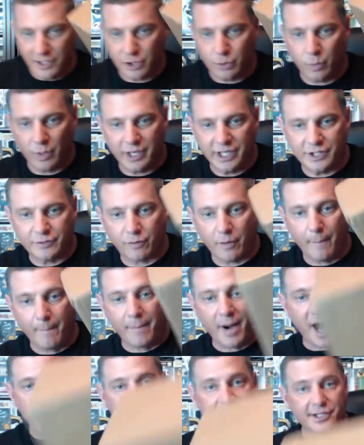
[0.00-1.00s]
one is from
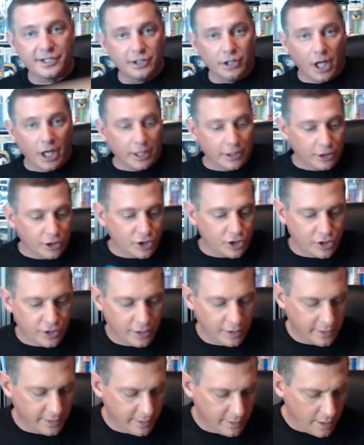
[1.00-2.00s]
Box Lunch,
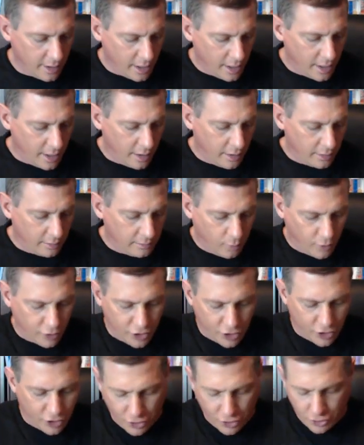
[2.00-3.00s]
which is
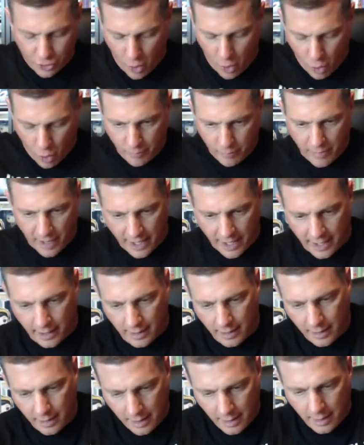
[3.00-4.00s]
owned by
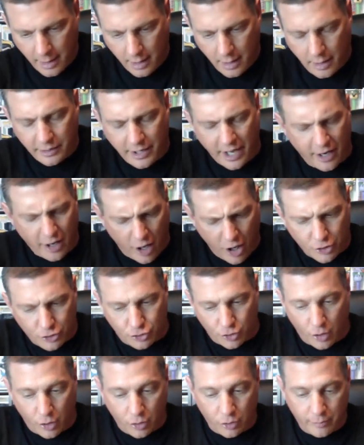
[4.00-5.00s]

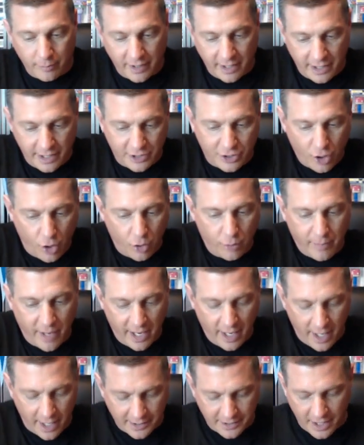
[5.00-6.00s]

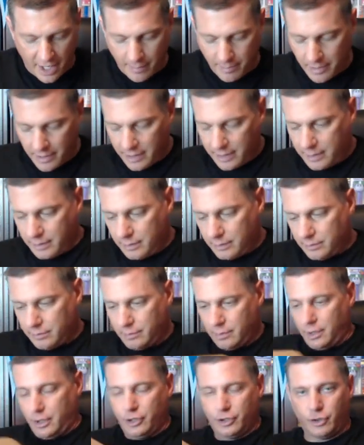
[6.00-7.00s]
Hot Topic.
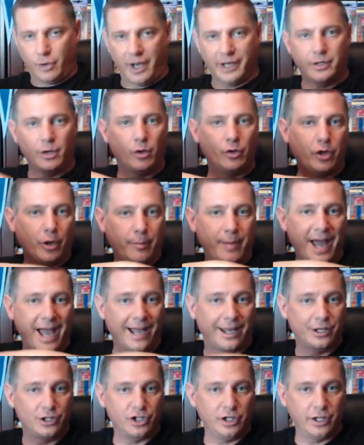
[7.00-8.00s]
So I know their
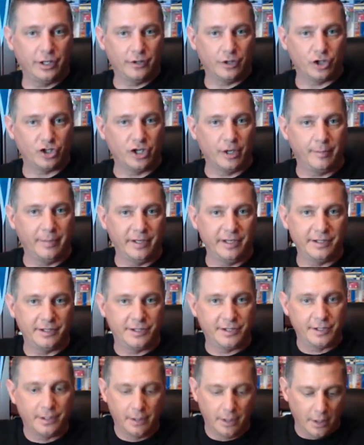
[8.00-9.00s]
packaging and their shipping's
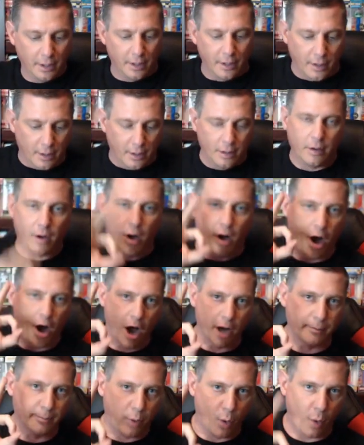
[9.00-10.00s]
on
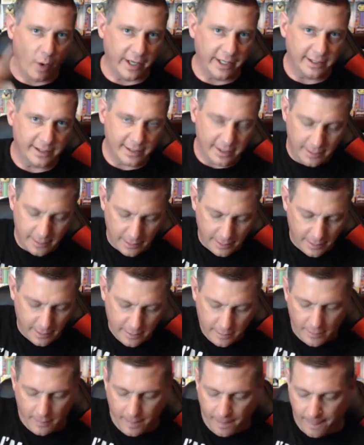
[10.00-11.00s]
point.
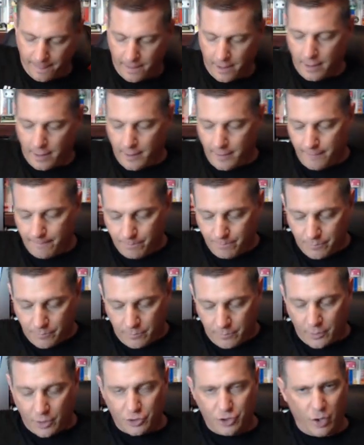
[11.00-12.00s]

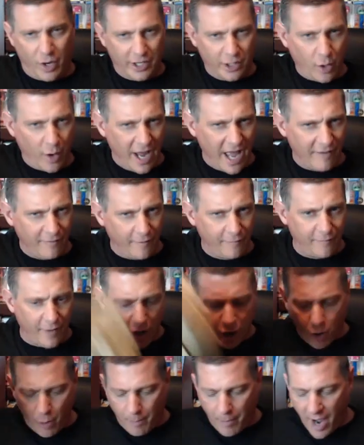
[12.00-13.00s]
So I know I have a
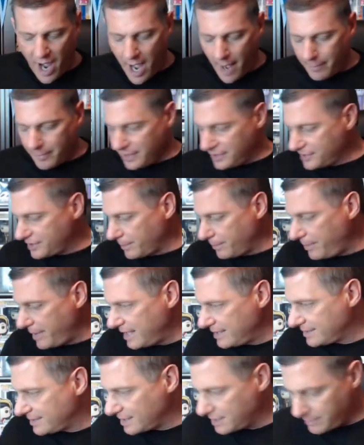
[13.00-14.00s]
Funko Pop and some Pez
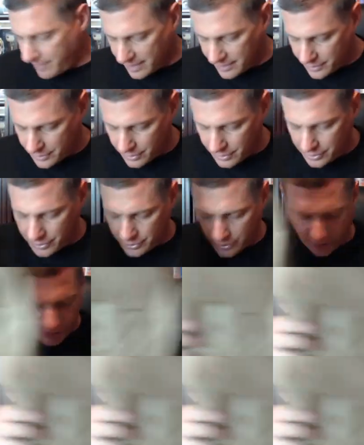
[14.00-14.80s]
dispensers, so let's